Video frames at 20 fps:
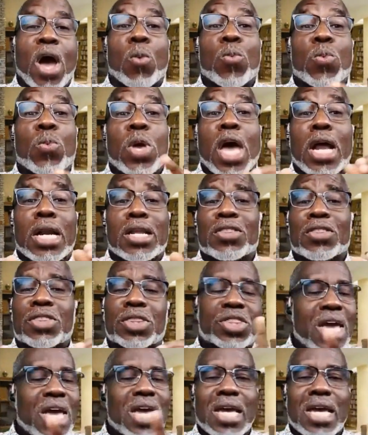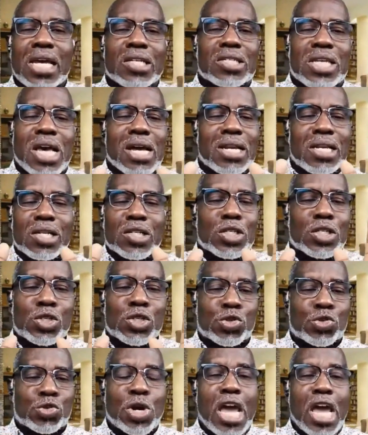and the thing is, and this is
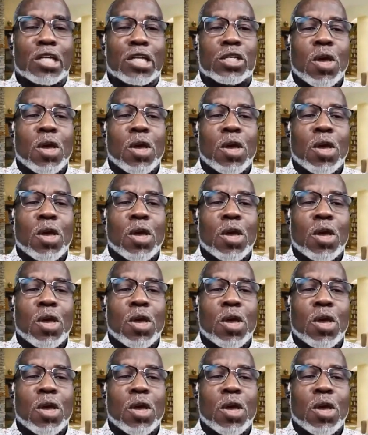strange,